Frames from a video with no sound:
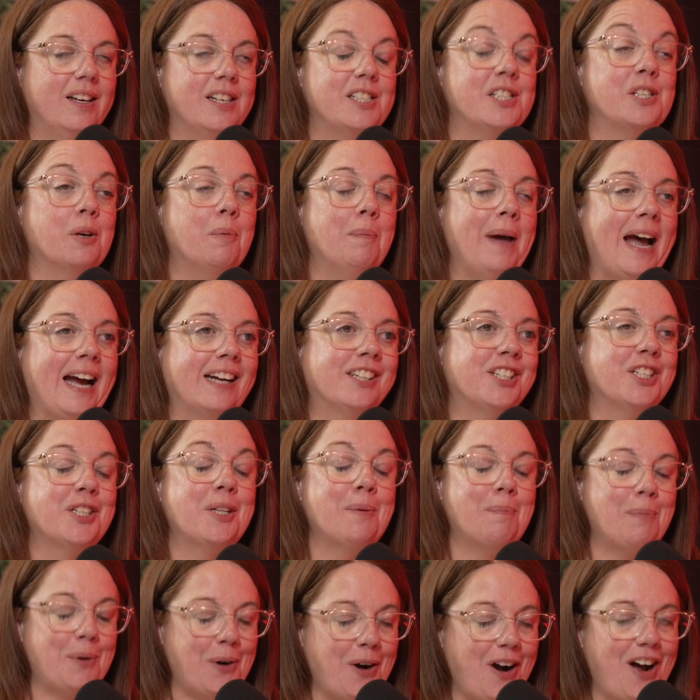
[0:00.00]
So back to the
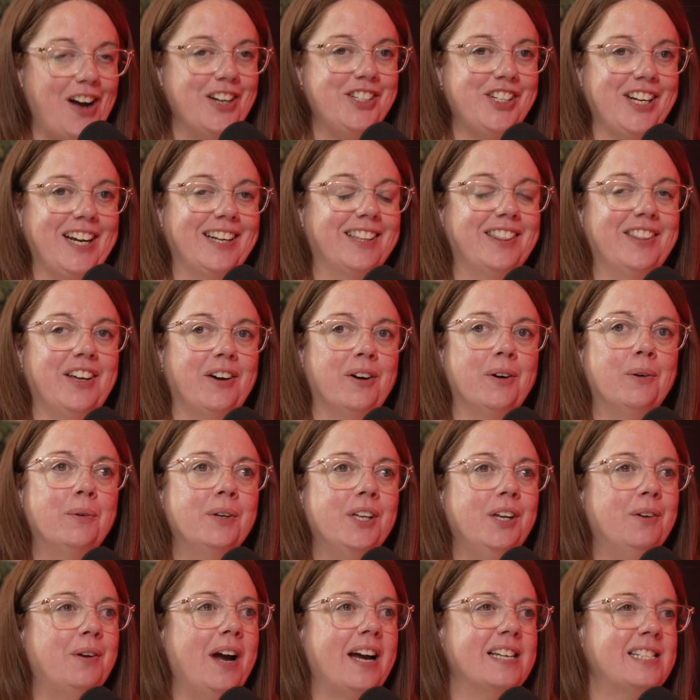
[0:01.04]
project, though,
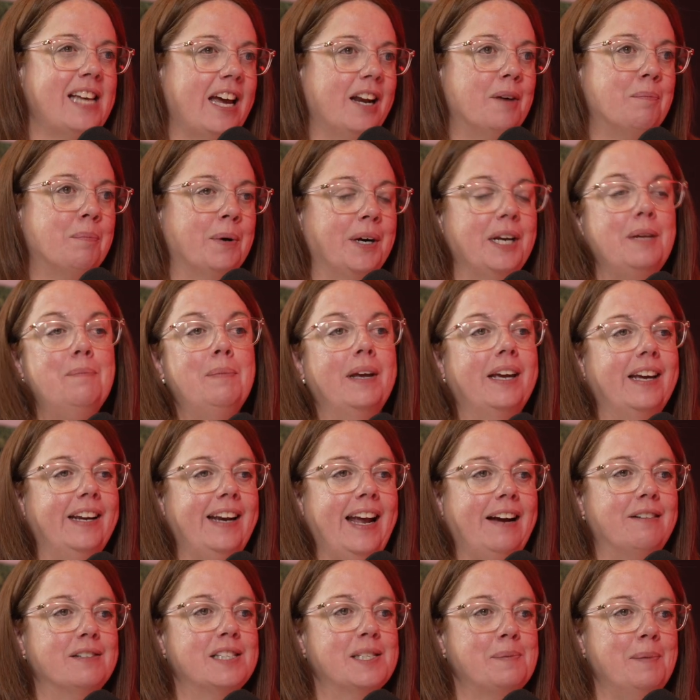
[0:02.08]
you guys had a pretty big
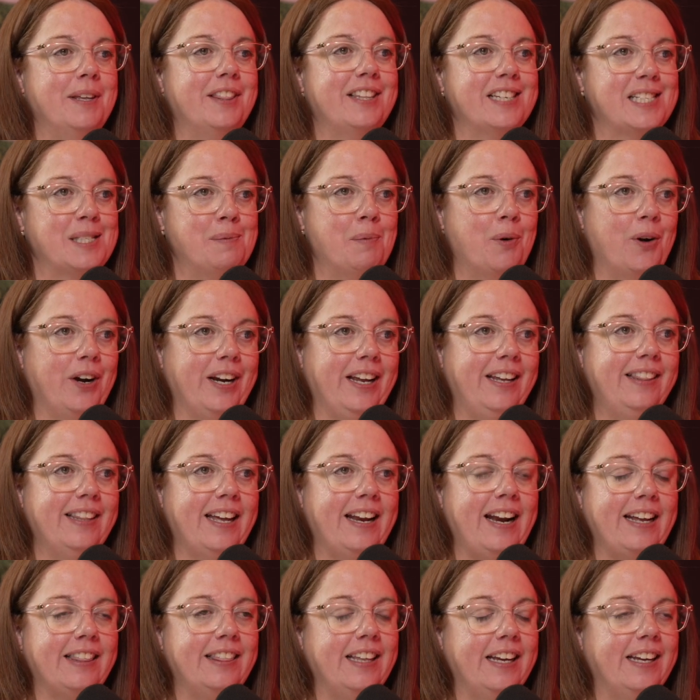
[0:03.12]
announcement this morning that
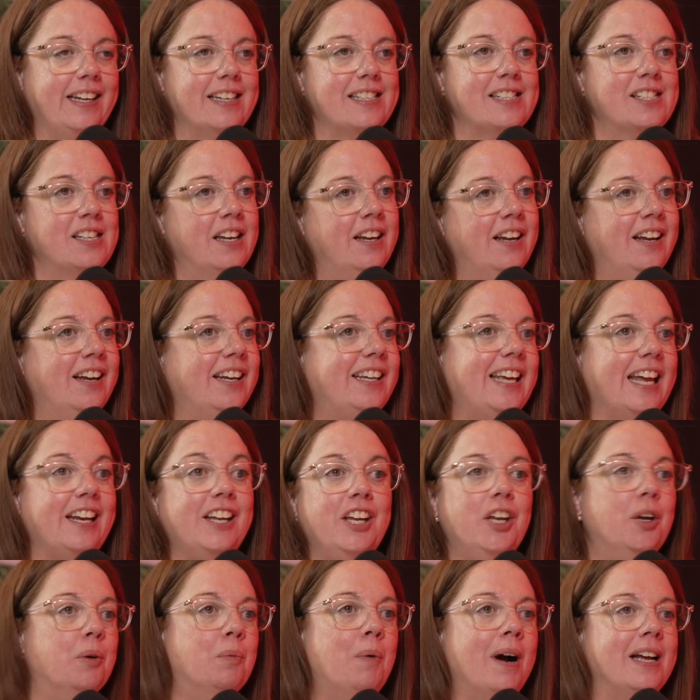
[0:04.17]
I think is getting
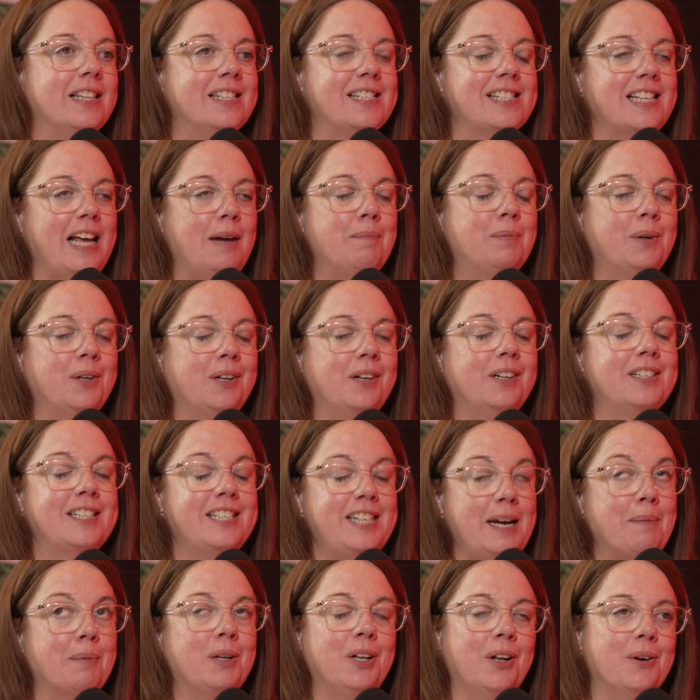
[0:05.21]
you one
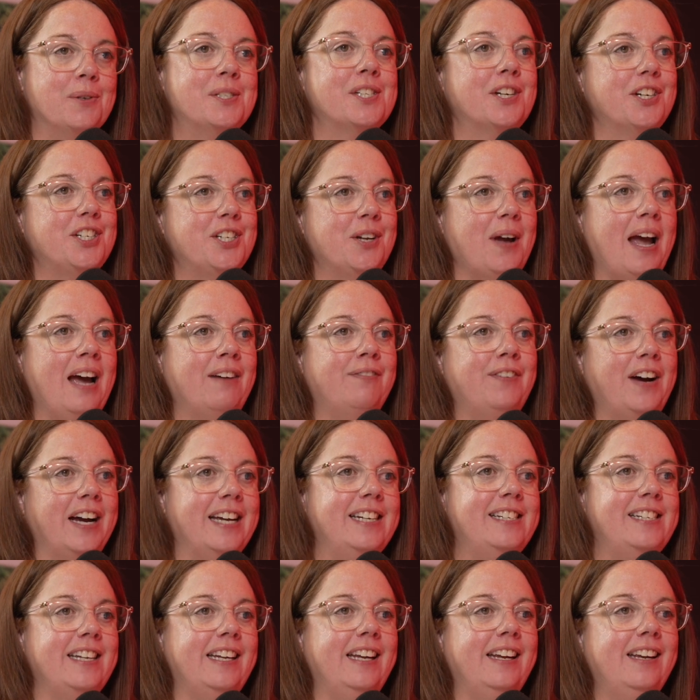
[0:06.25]
step closer to
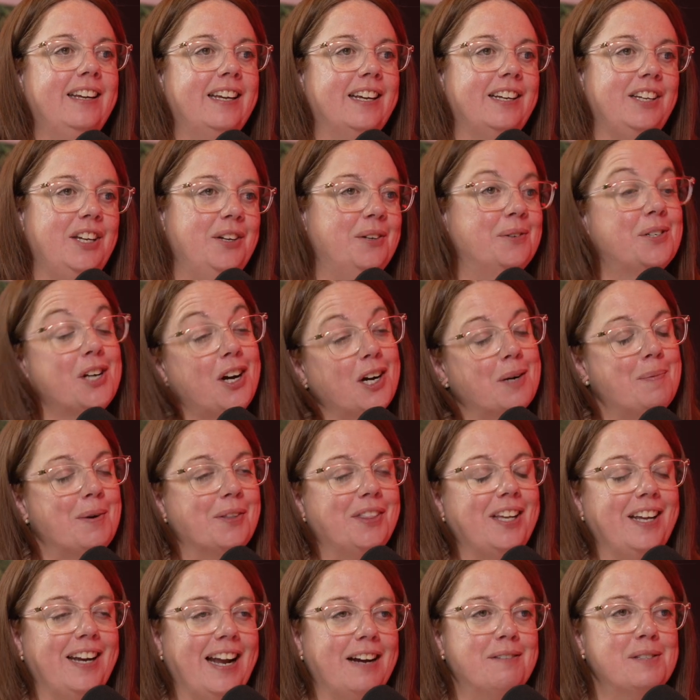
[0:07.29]
FID. Can you talk about
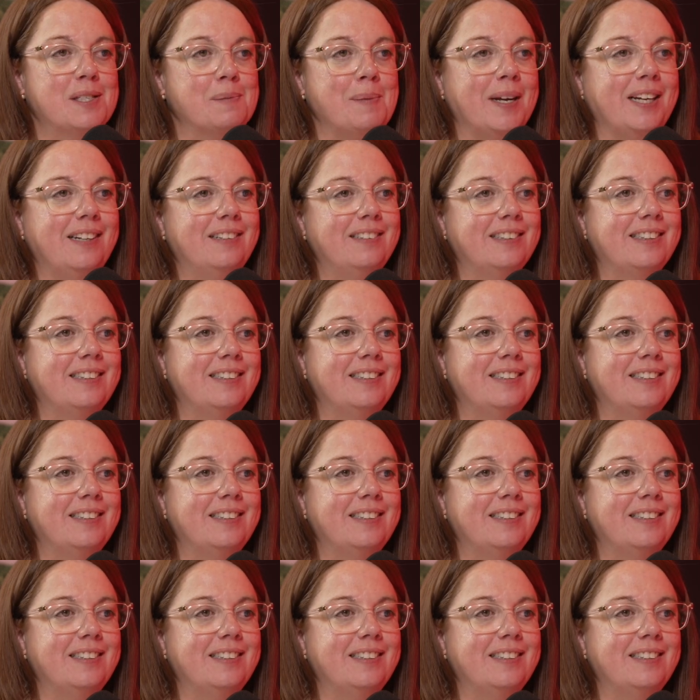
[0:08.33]
the announcement?